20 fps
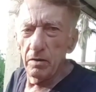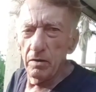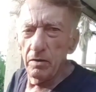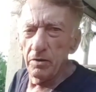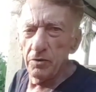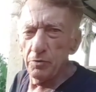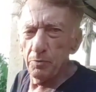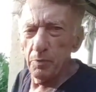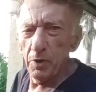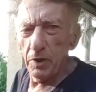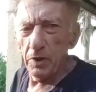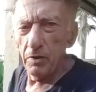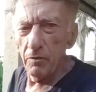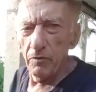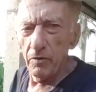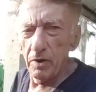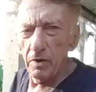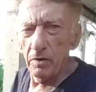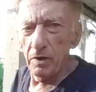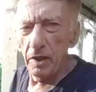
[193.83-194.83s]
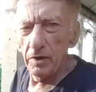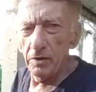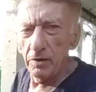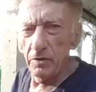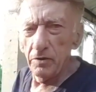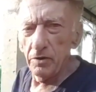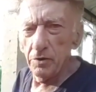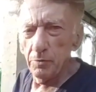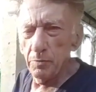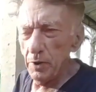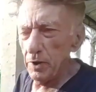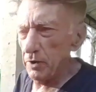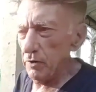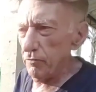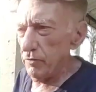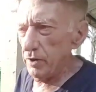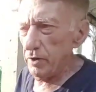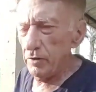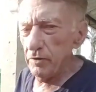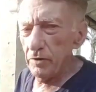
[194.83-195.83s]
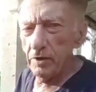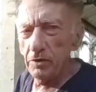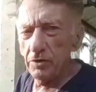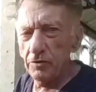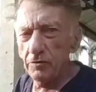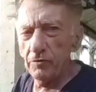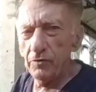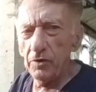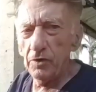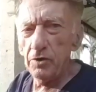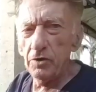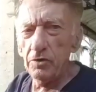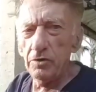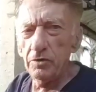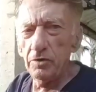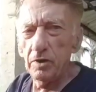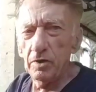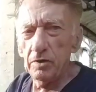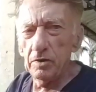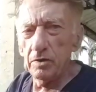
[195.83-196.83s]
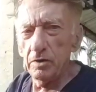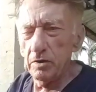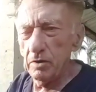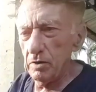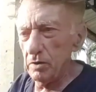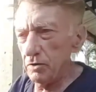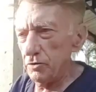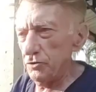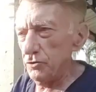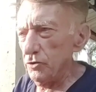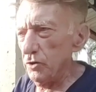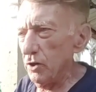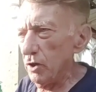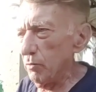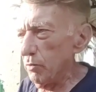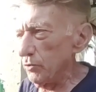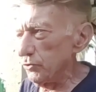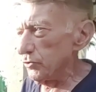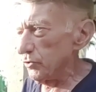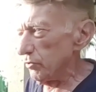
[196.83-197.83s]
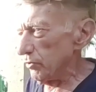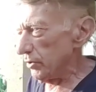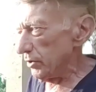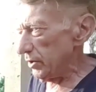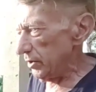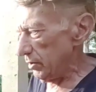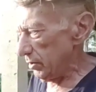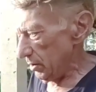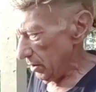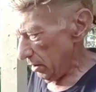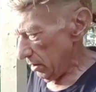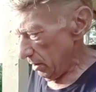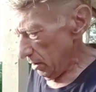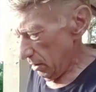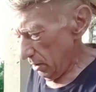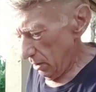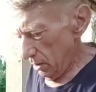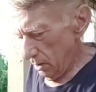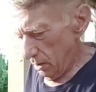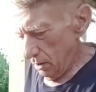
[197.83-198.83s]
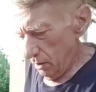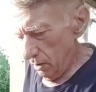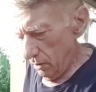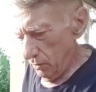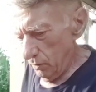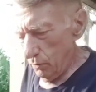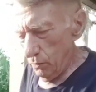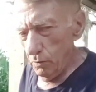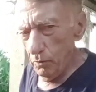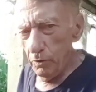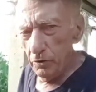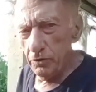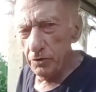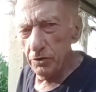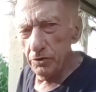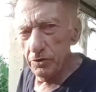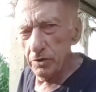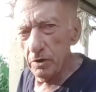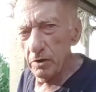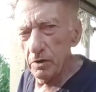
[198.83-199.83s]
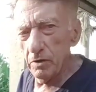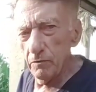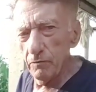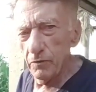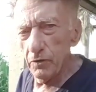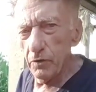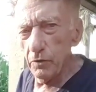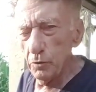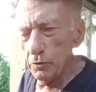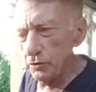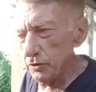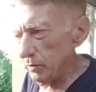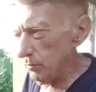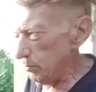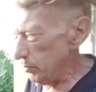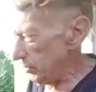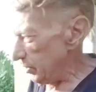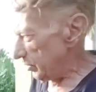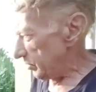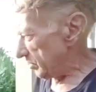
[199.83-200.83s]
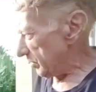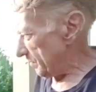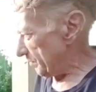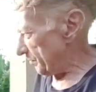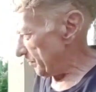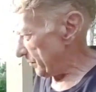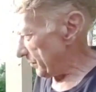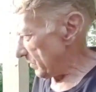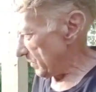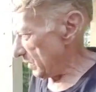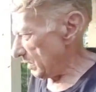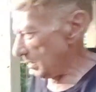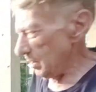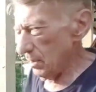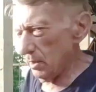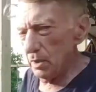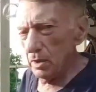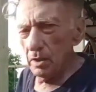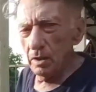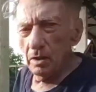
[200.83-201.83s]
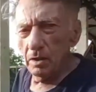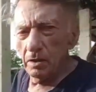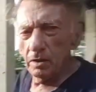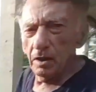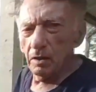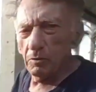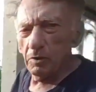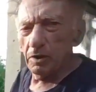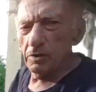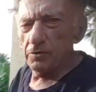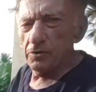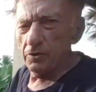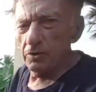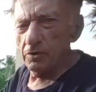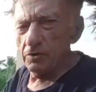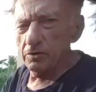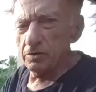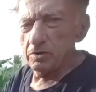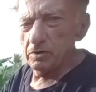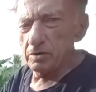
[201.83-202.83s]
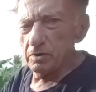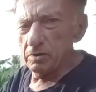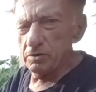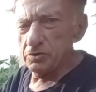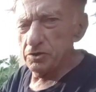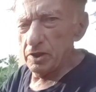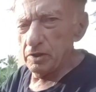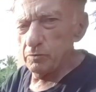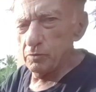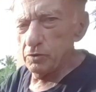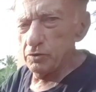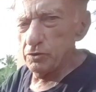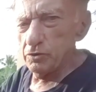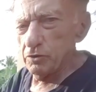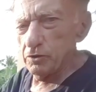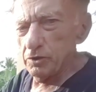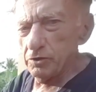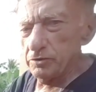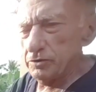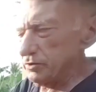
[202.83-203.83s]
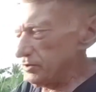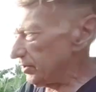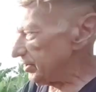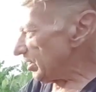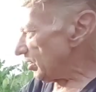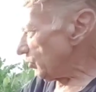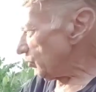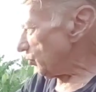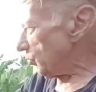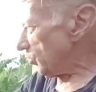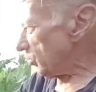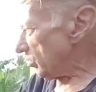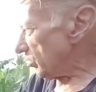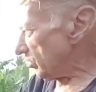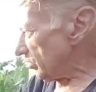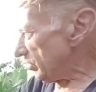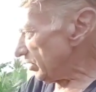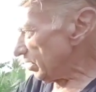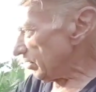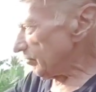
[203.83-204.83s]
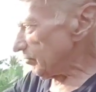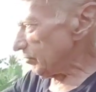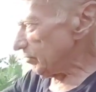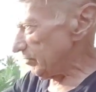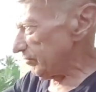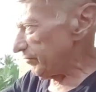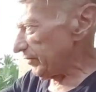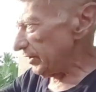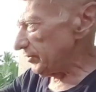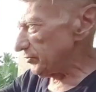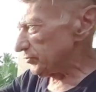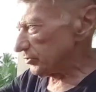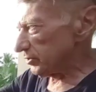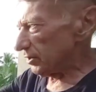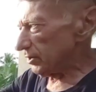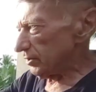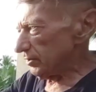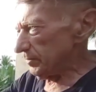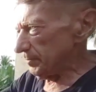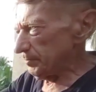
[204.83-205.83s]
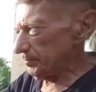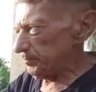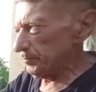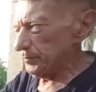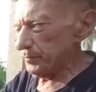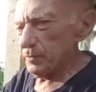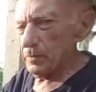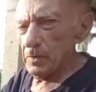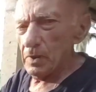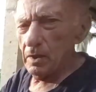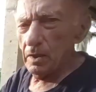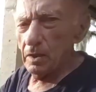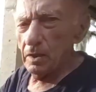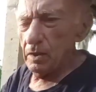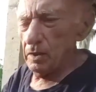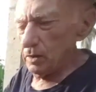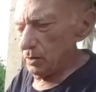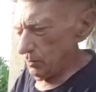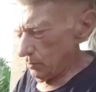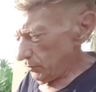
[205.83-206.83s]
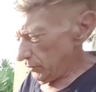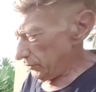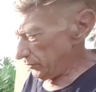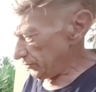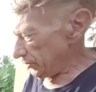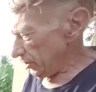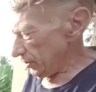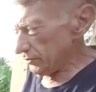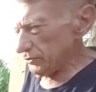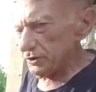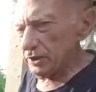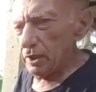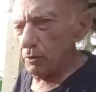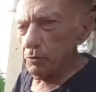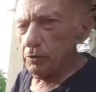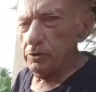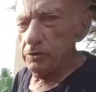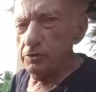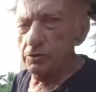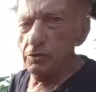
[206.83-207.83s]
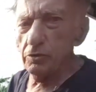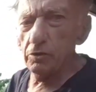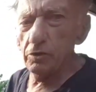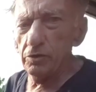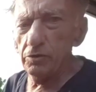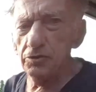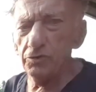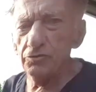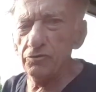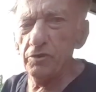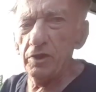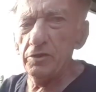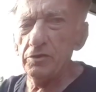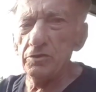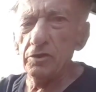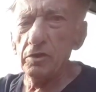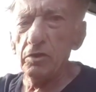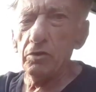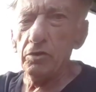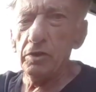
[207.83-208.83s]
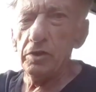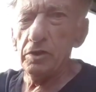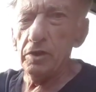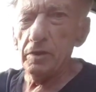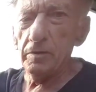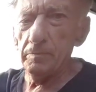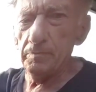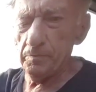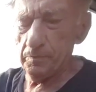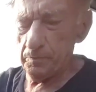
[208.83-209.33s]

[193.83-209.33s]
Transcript: this piggery, end of this piggery and this feed store what's going in, which is a confusing bit. Now I thought the shed was going to that that fence line, but it turns out it's going straight along here.